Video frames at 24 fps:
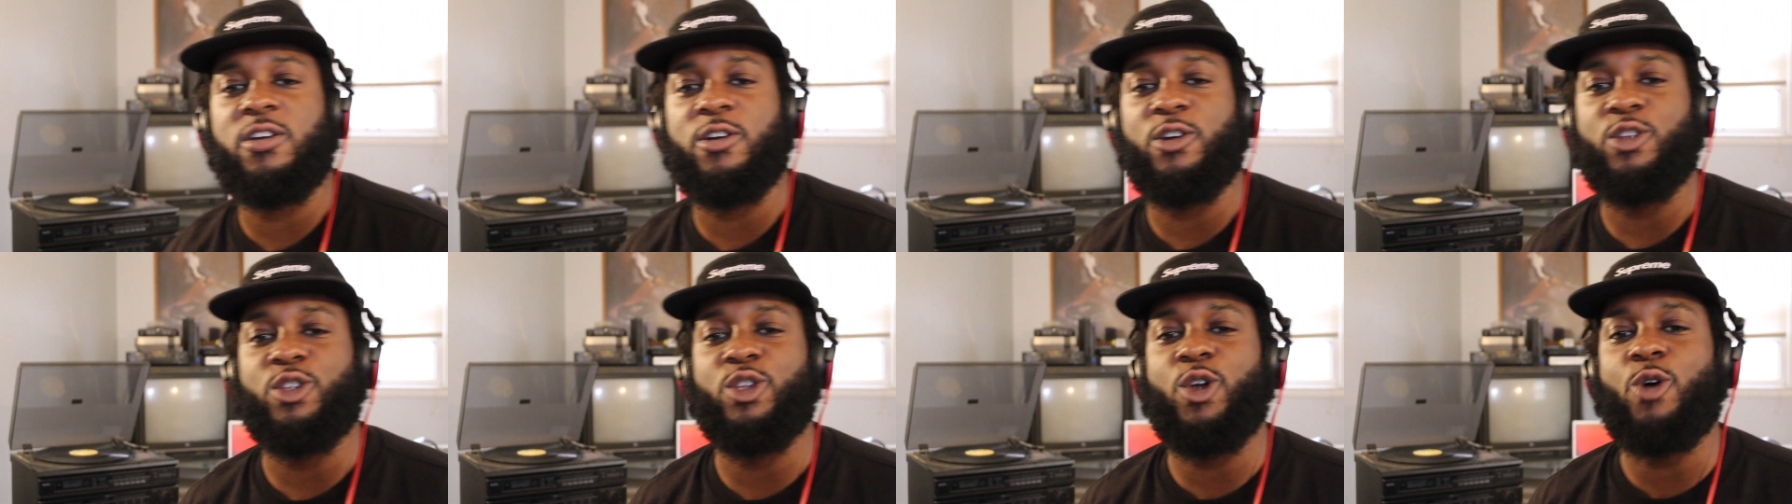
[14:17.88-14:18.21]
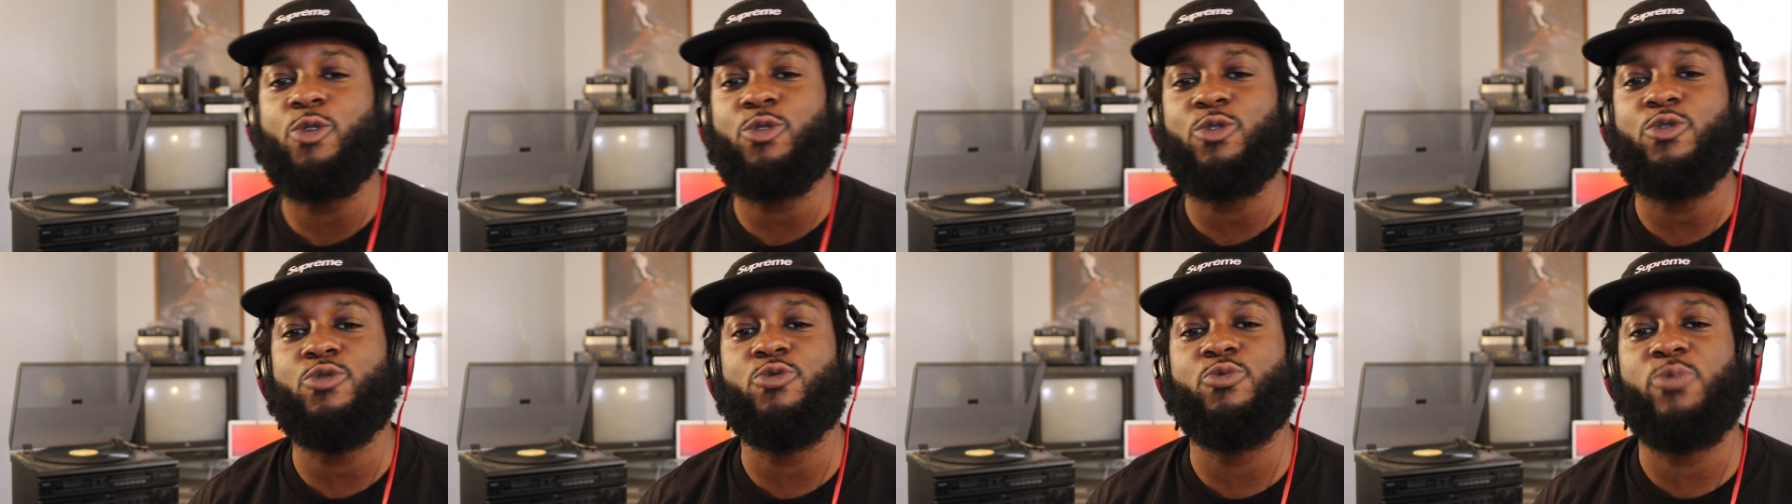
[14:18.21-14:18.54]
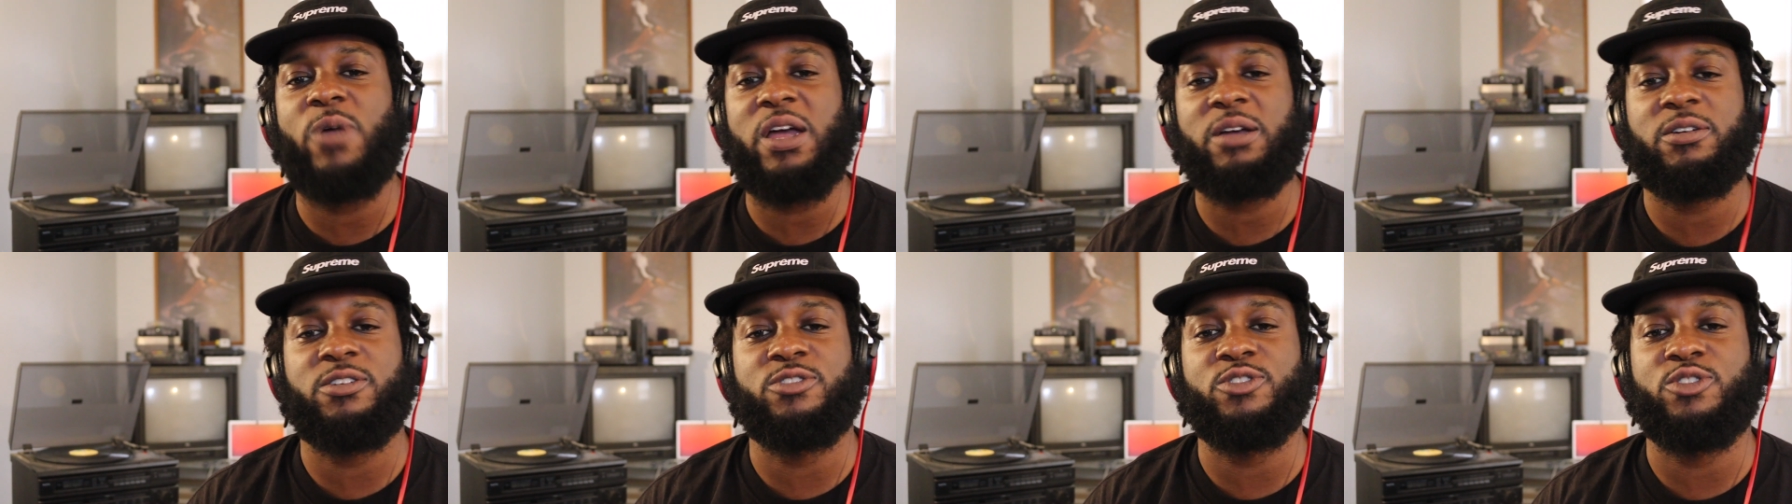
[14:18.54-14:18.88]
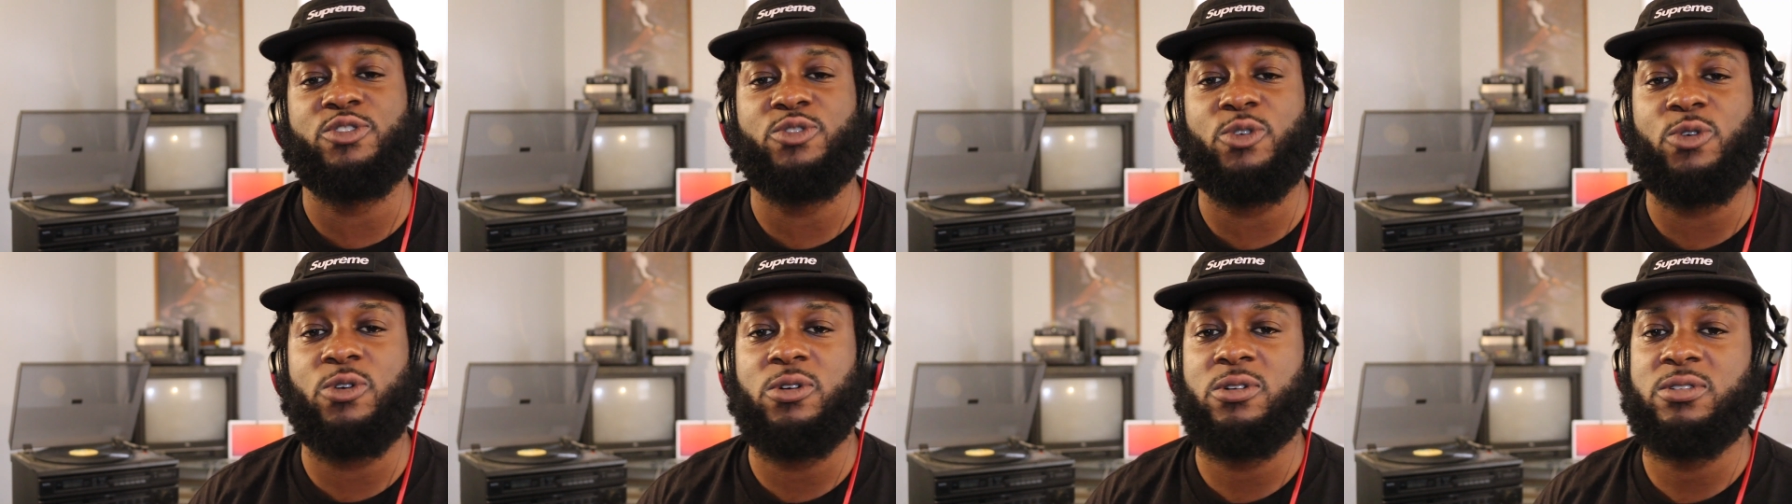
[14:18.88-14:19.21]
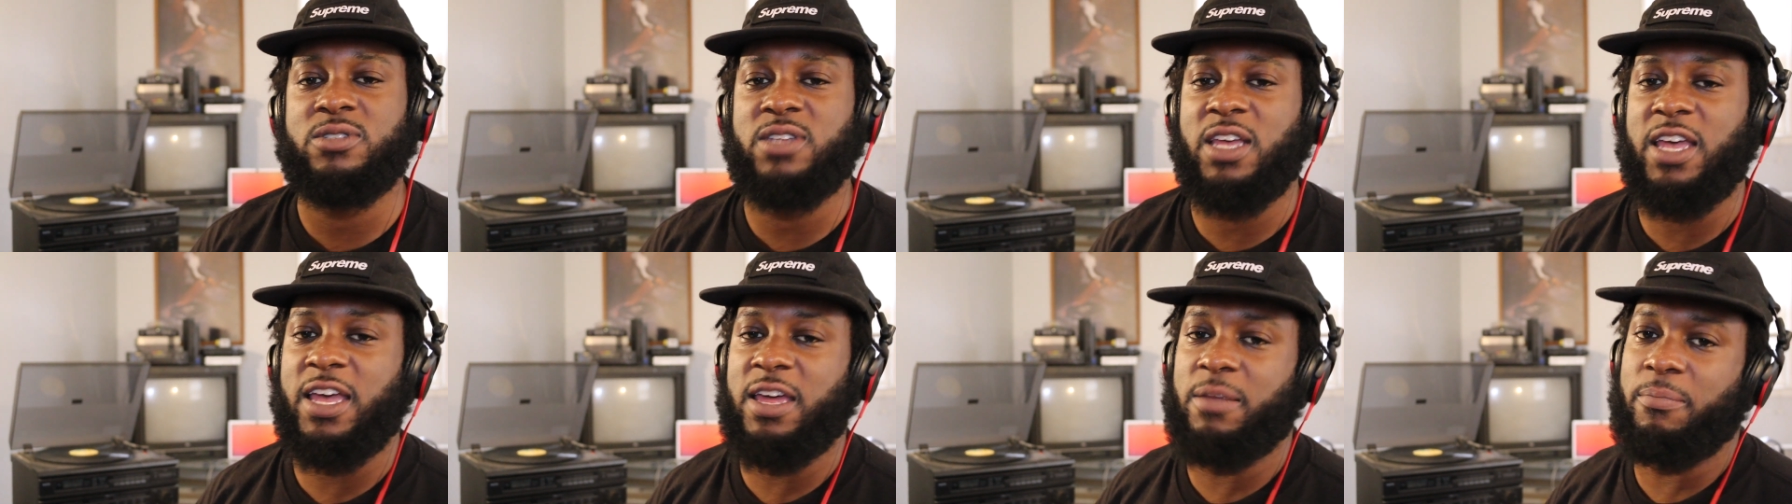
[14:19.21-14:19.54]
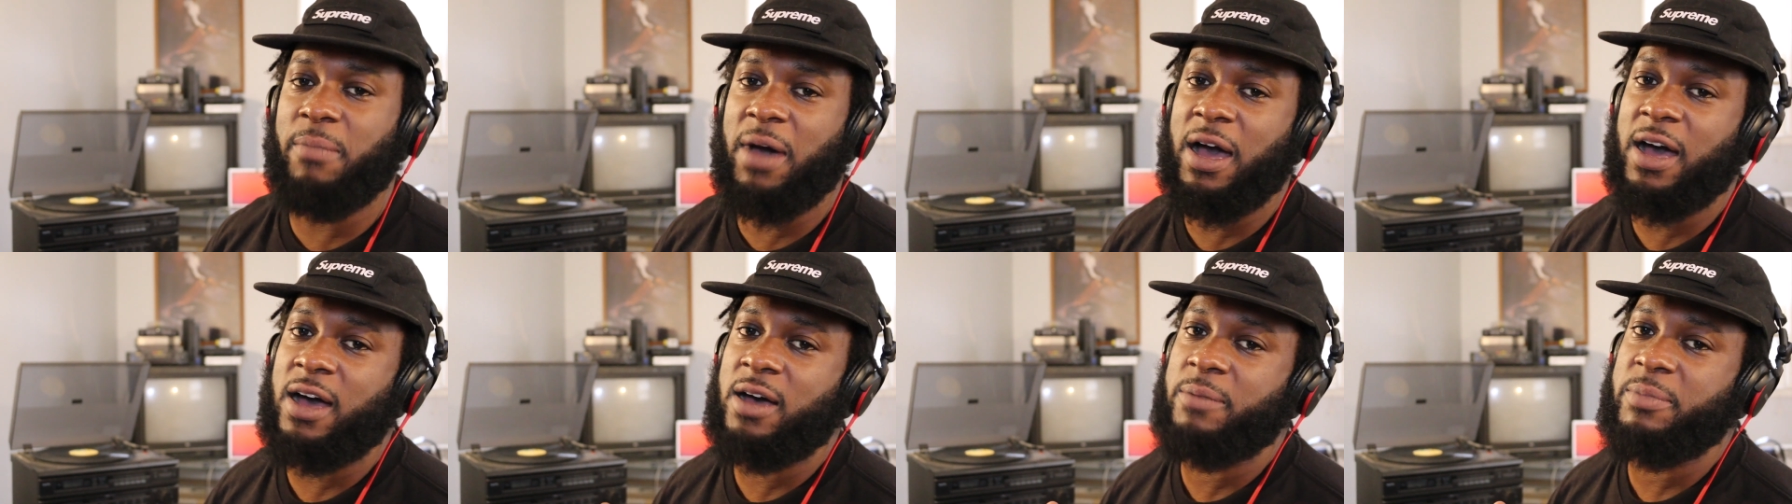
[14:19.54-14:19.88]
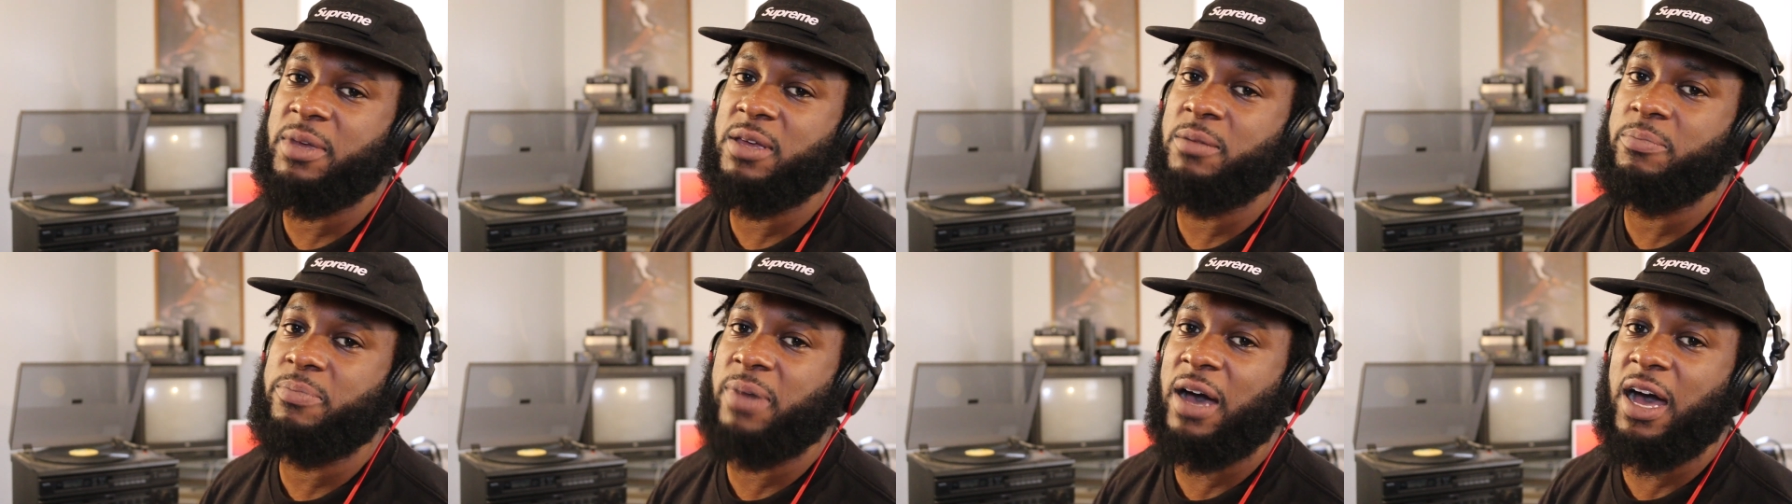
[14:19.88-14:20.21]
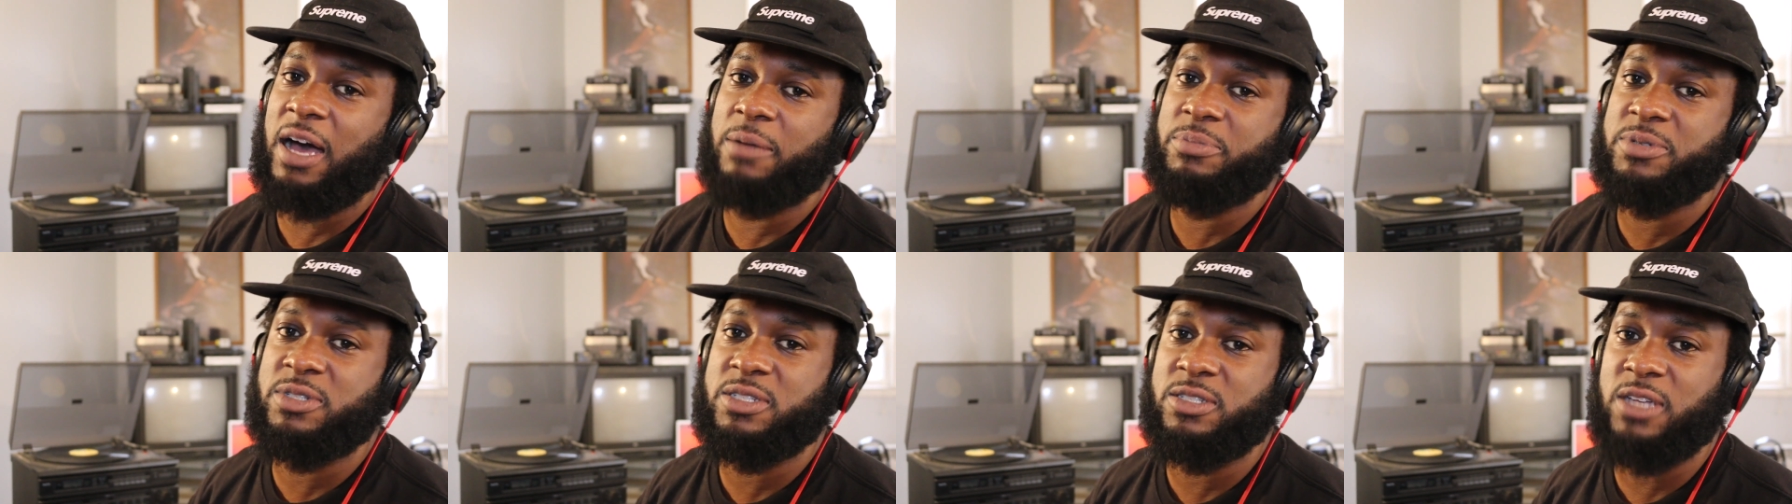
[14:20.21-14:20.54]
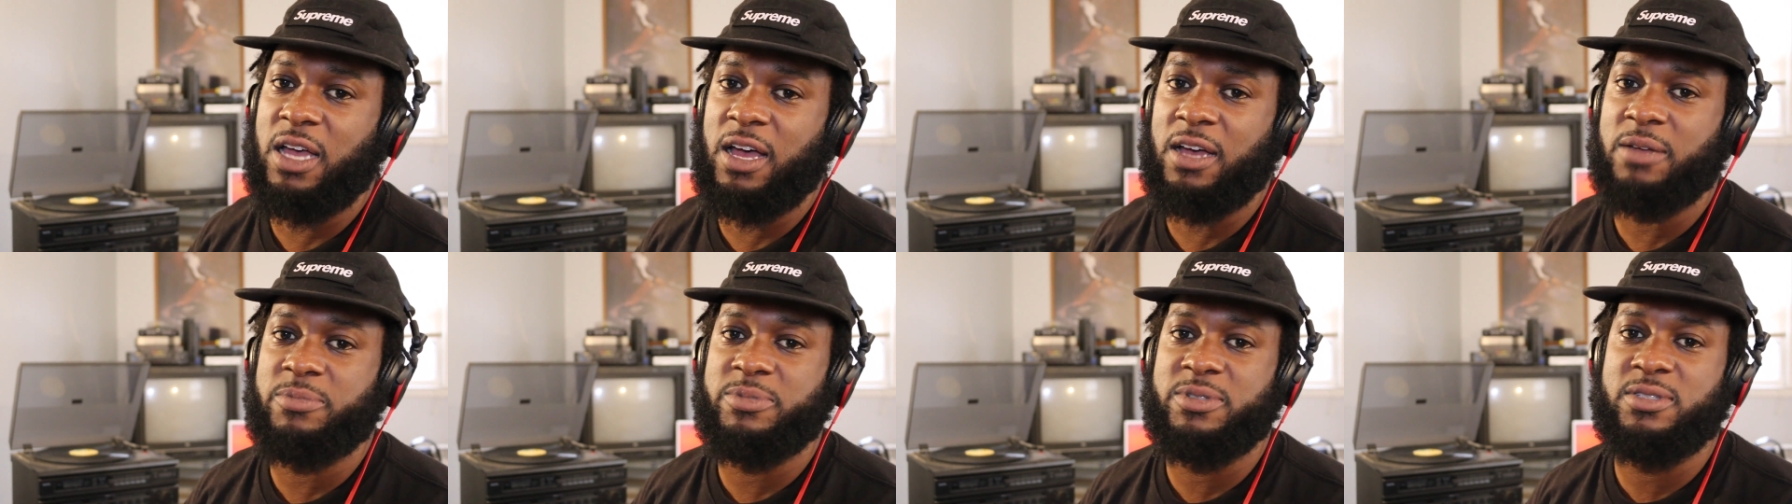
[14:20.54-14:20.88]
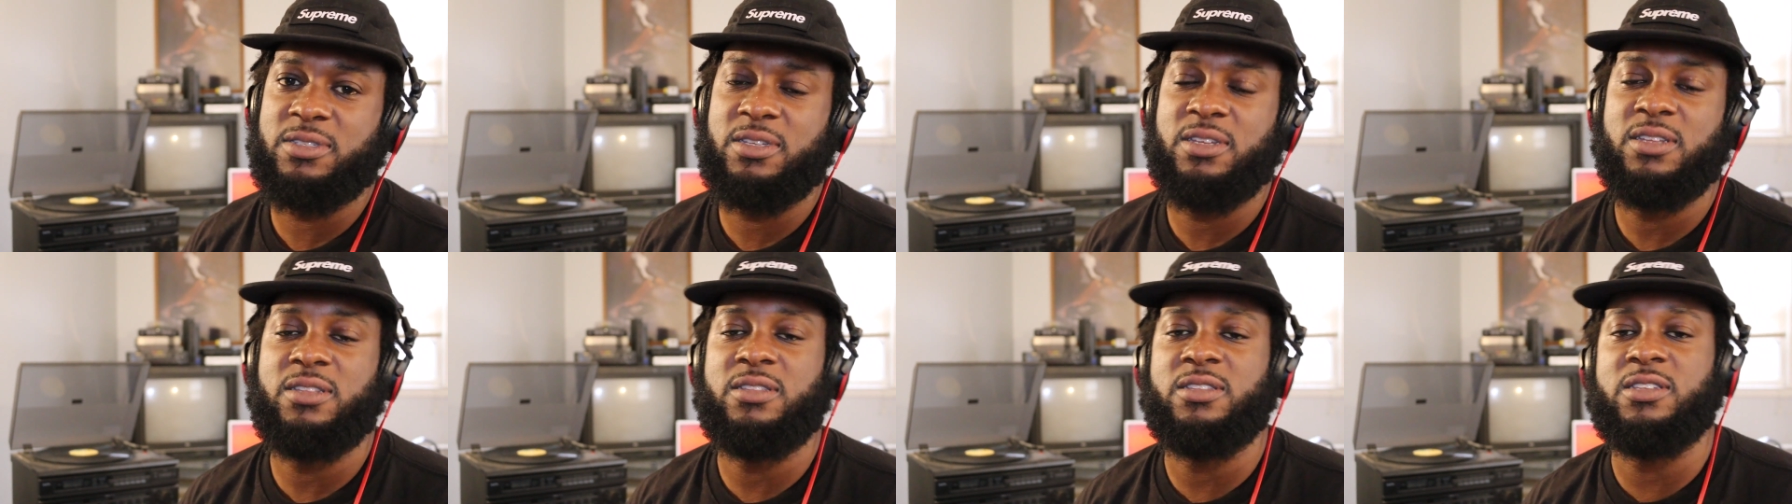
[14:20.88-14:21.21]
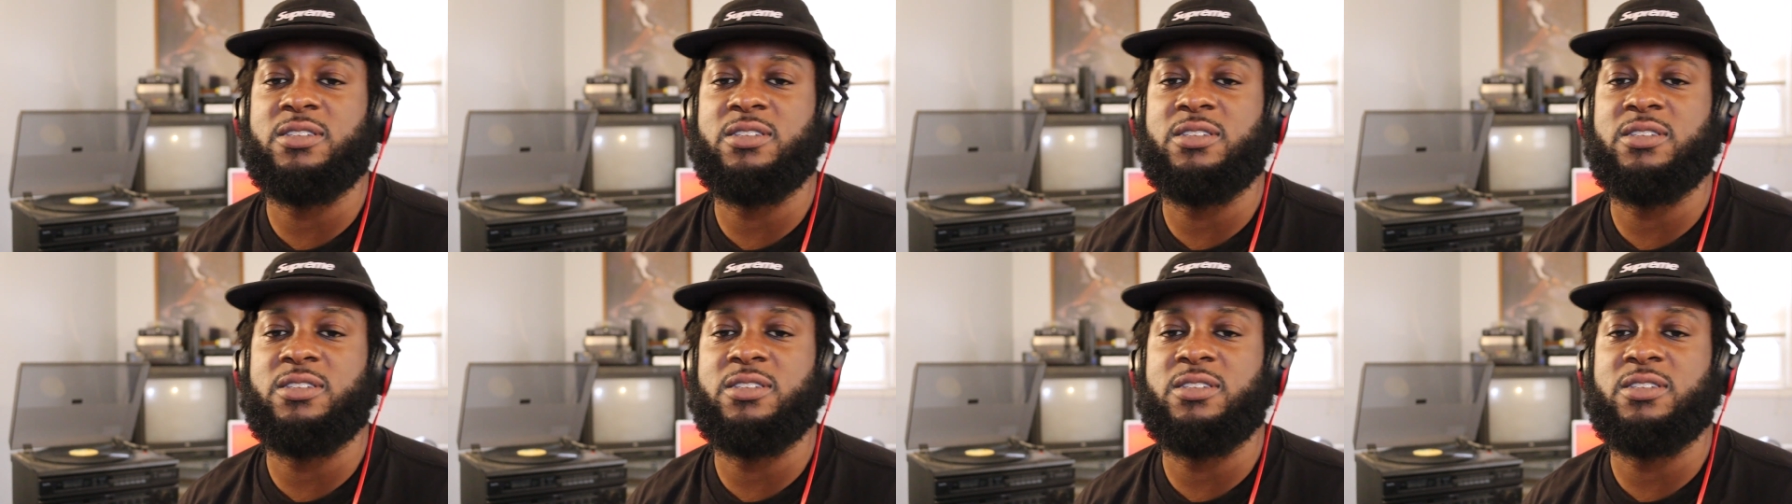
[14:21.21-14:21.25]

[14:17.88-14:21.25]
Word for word: your local record stores and mom and pop shops.